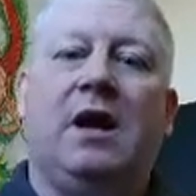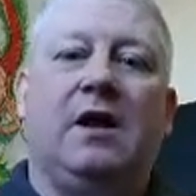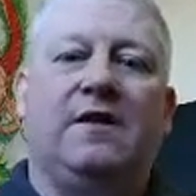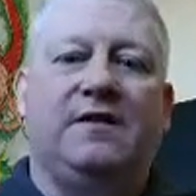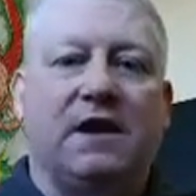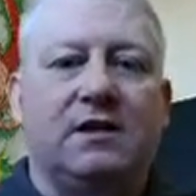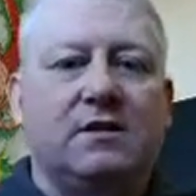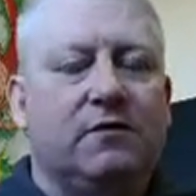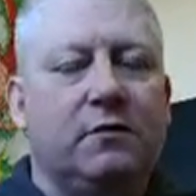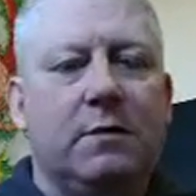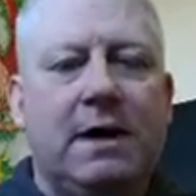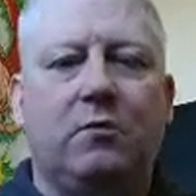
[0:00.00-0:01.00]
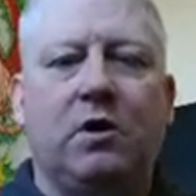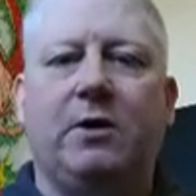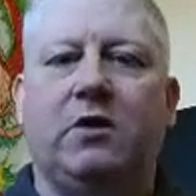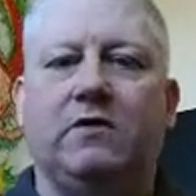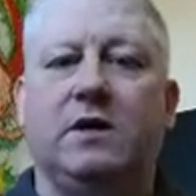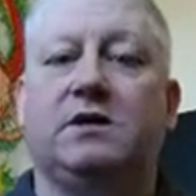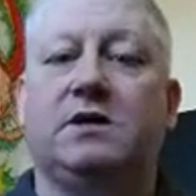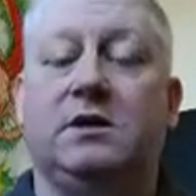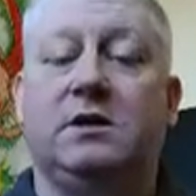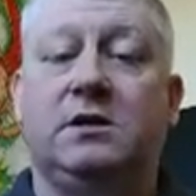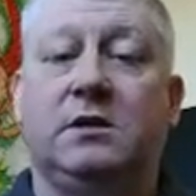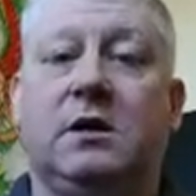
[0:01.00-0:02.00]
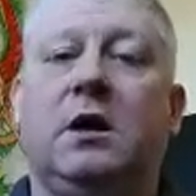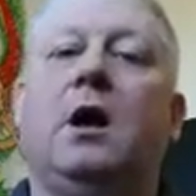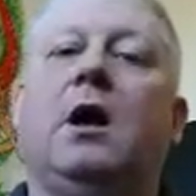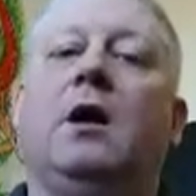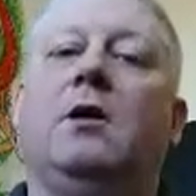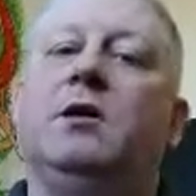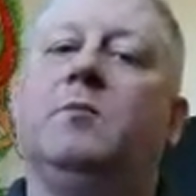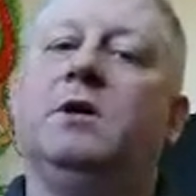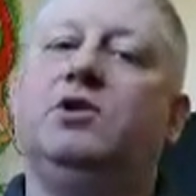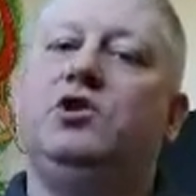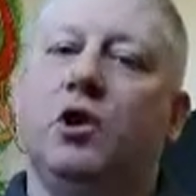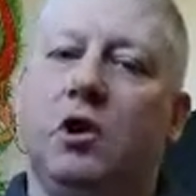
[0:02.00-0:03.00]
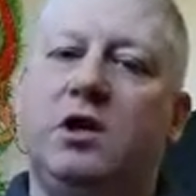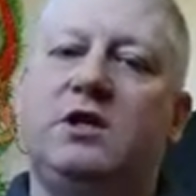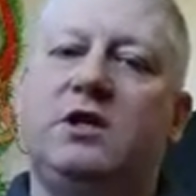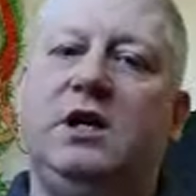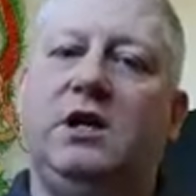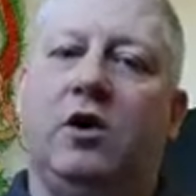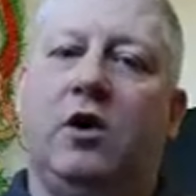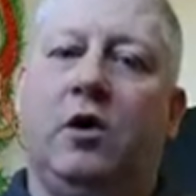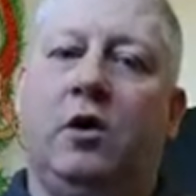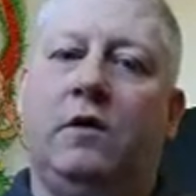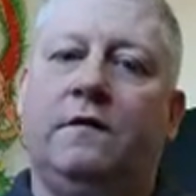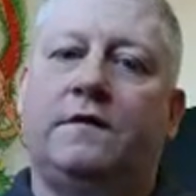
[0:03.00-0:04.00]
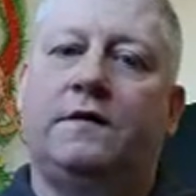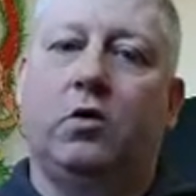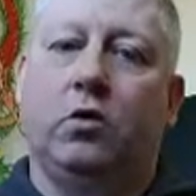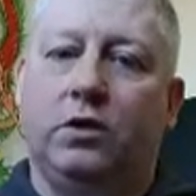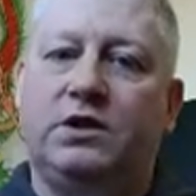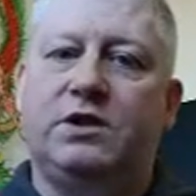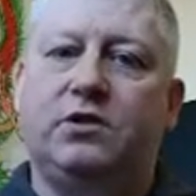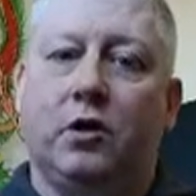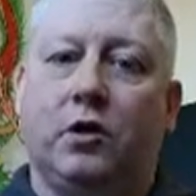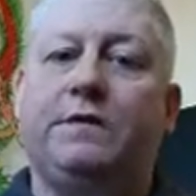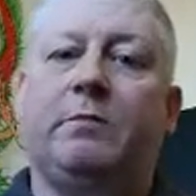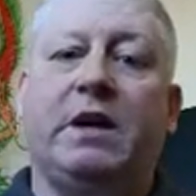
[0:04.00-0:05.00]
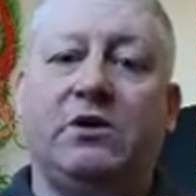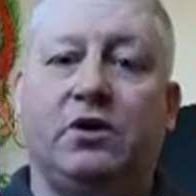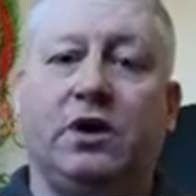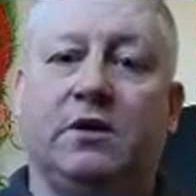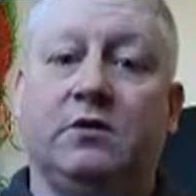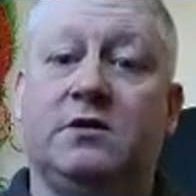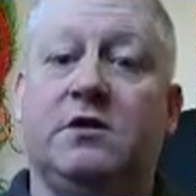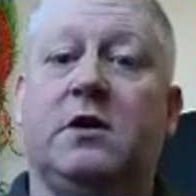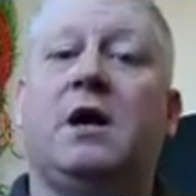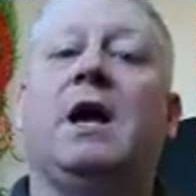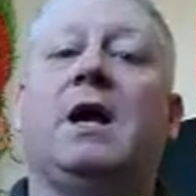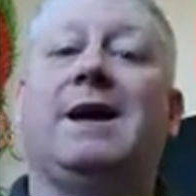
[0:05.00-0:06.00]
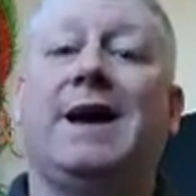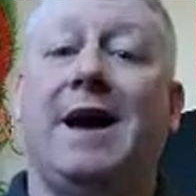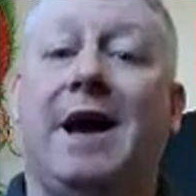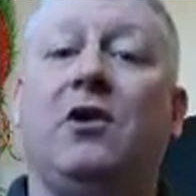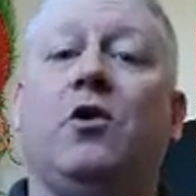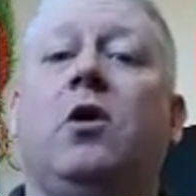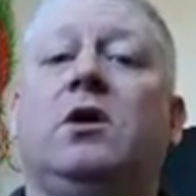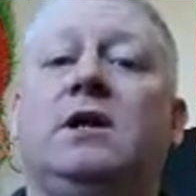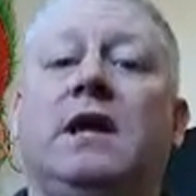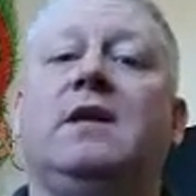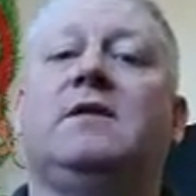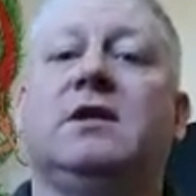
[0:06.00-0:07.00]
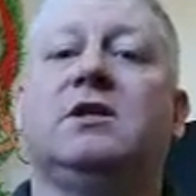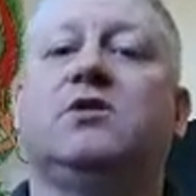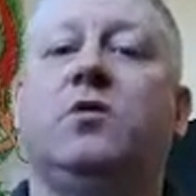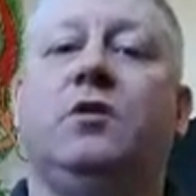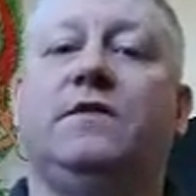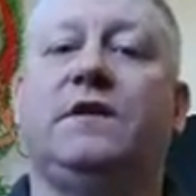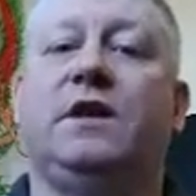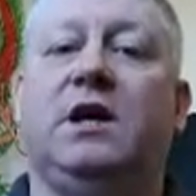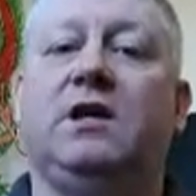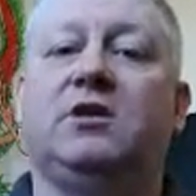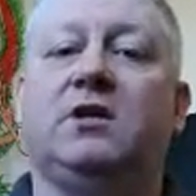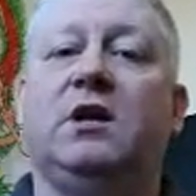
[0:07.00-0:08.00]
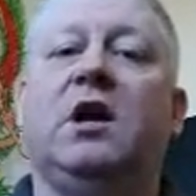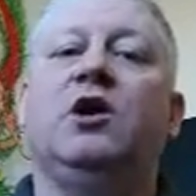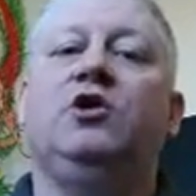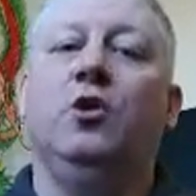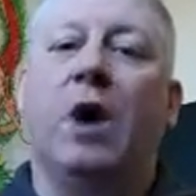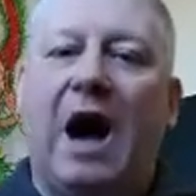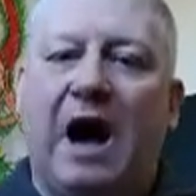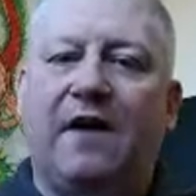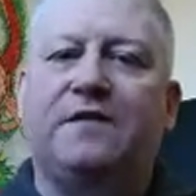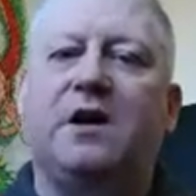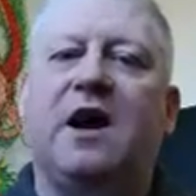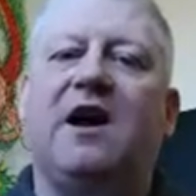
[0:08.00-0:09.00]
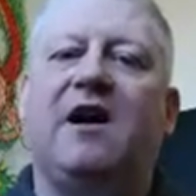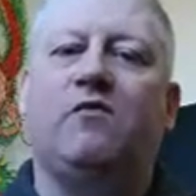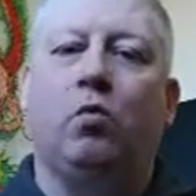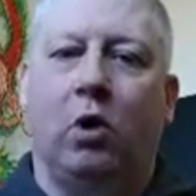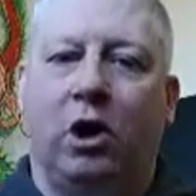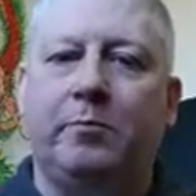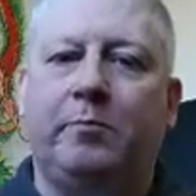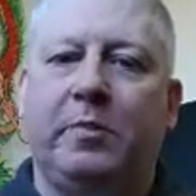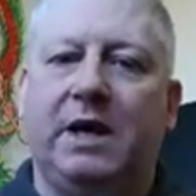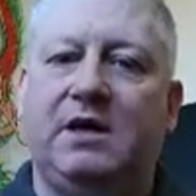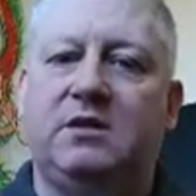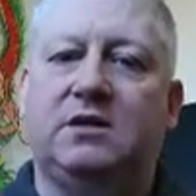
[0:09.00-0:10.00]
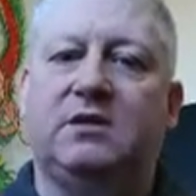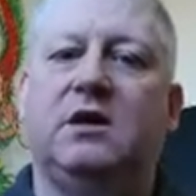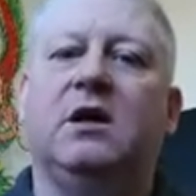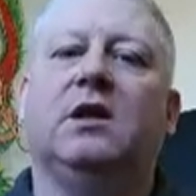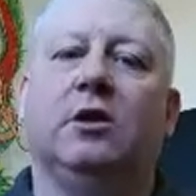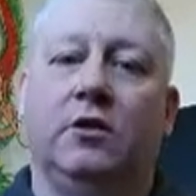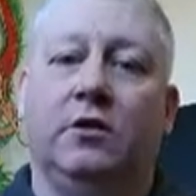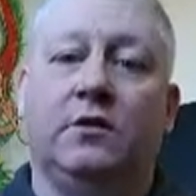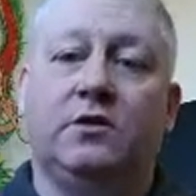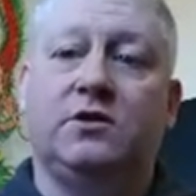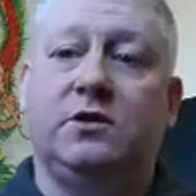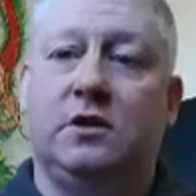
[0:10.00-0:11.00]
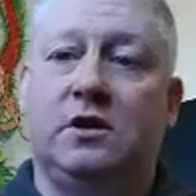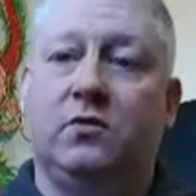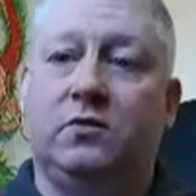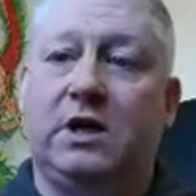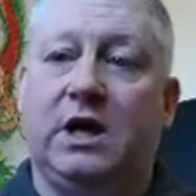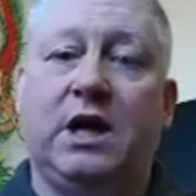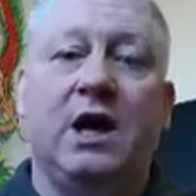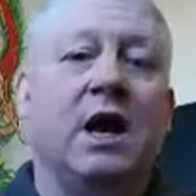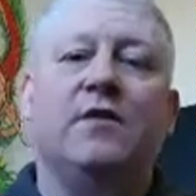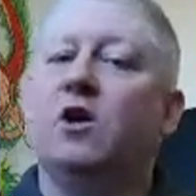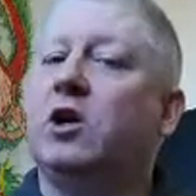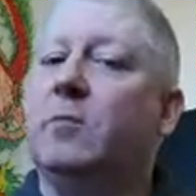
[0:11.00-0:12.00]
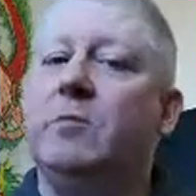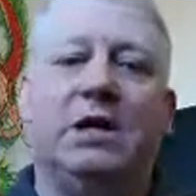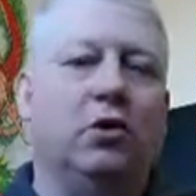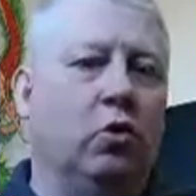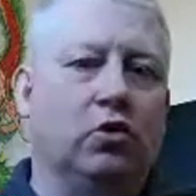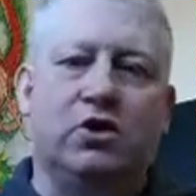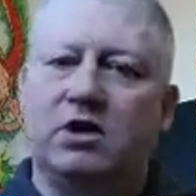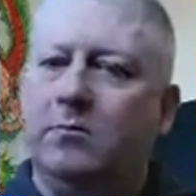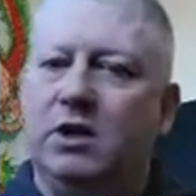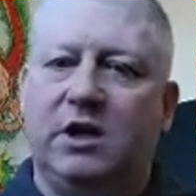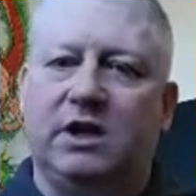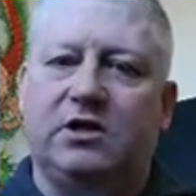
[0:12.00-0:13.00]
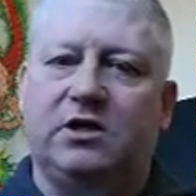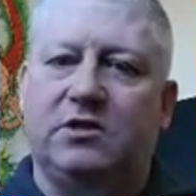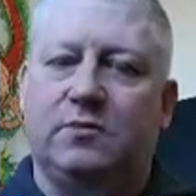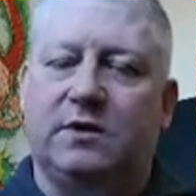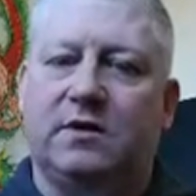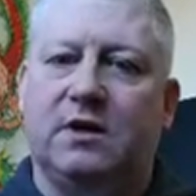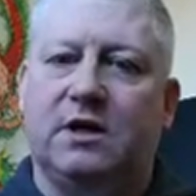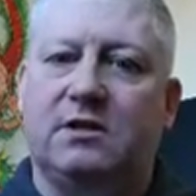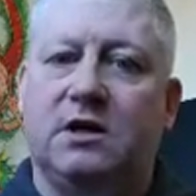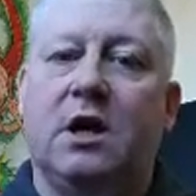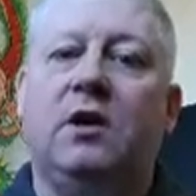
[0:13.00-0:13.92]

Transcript: Thing to remember about this is the majority of courses offered by trainers cannot get this qualification. You have to have work-based learners, okay? There can be no simulations with this.